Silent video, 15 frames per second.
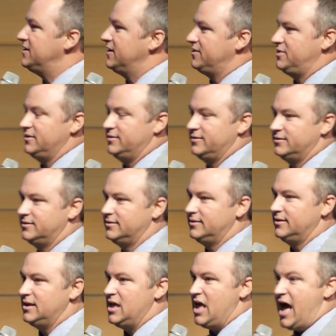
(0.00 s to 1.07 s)
nothing.
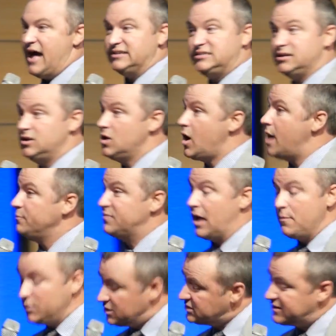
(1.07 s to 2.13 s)
I said, no, I'm
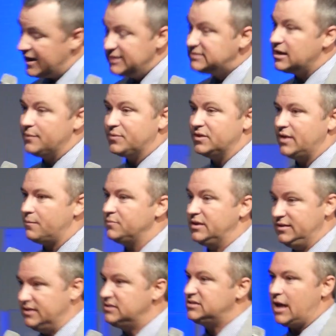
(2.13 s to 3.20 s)
going to say something.
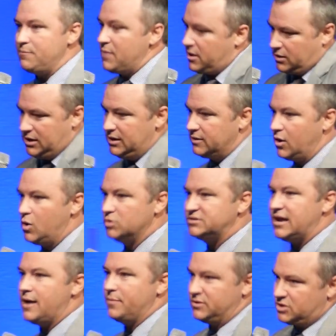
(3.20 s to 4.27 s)
I'm not eating the whole
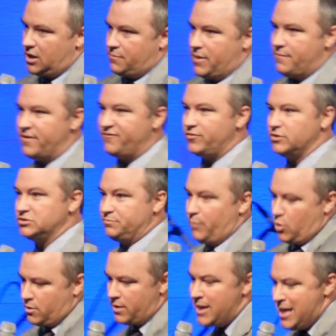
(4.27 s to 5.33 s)
time they're talking about my
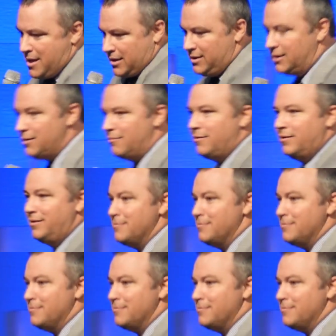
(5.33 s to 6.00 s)
firstborn, you know.